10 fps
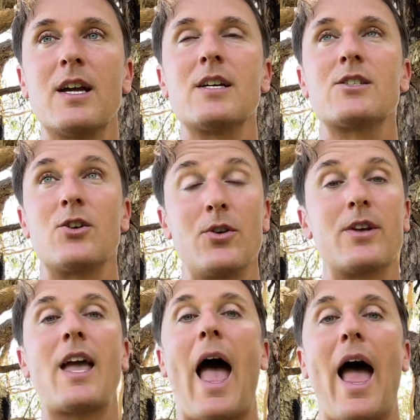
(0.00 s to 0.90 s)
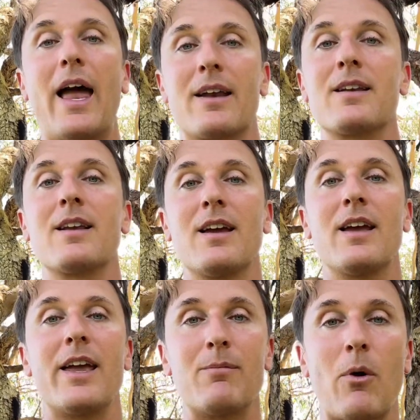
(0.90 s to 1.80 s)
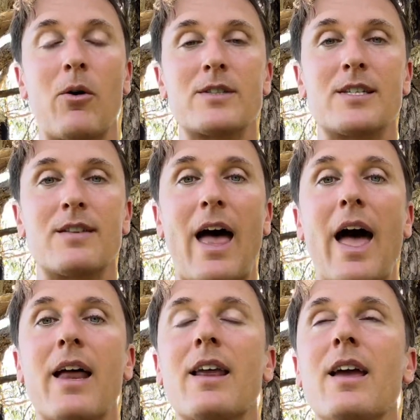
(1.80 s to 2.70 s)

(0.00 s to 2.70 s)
So you can immerse in that.